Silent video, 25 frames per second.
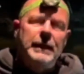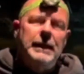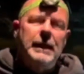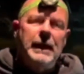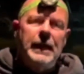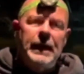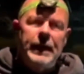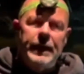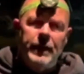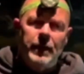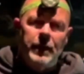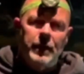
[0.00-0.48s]

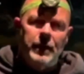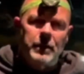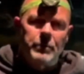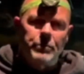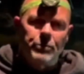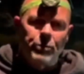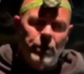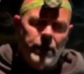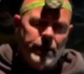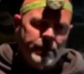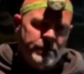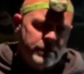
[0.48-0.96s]
line of the
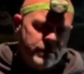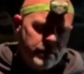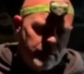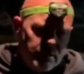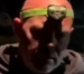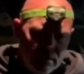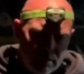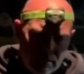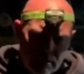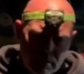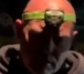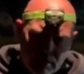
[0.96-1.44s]
compressor
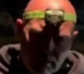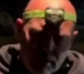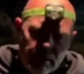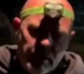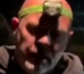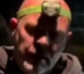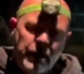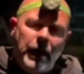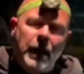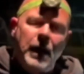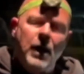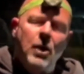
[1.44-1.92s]

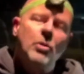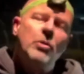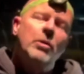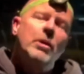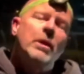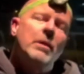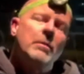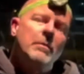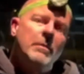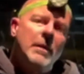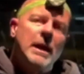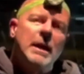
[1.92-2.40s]
out of
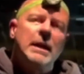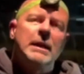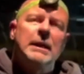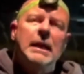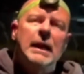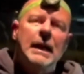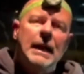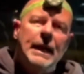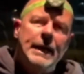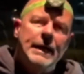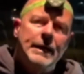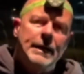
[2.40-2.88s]
the main
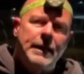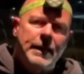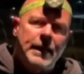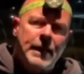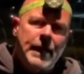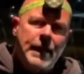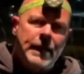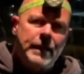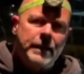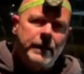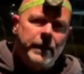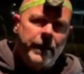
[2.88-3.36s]
line of
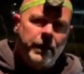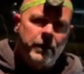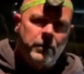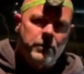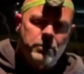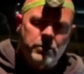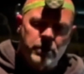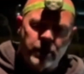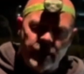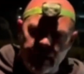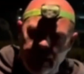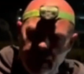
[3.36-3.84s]
that air
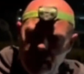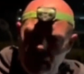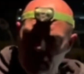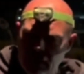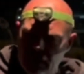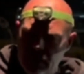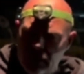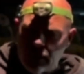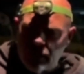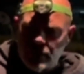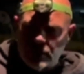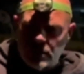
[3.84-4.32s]
dryer,
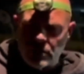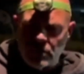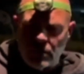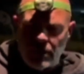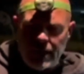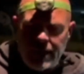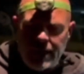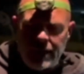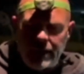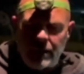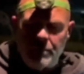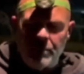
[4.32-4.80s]
so
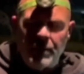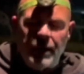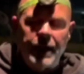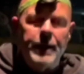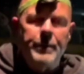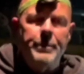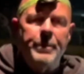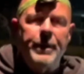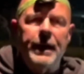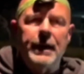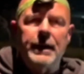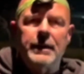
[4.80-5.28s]
I can
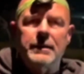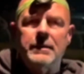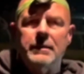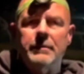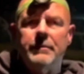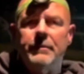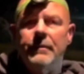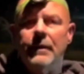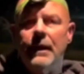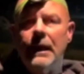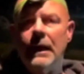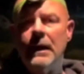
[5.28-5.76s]
bypass them.
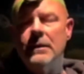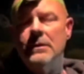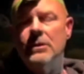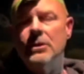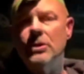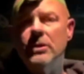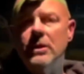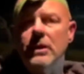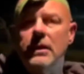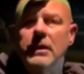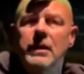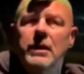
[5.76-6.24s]
As you
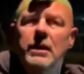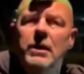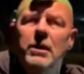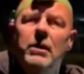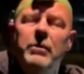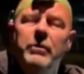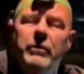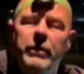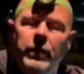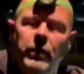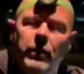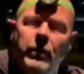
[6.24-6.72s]
can hear,
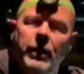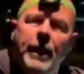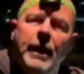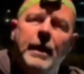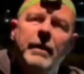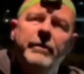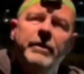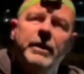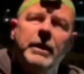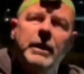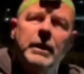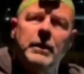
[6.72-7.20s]
we don't have
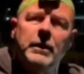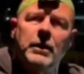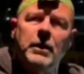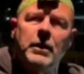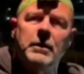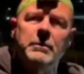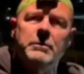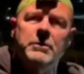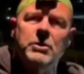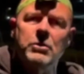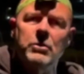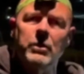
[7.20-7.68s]
any
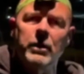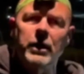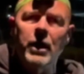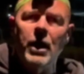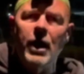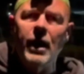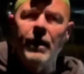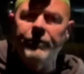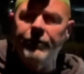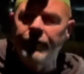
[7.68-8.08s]
alarms going off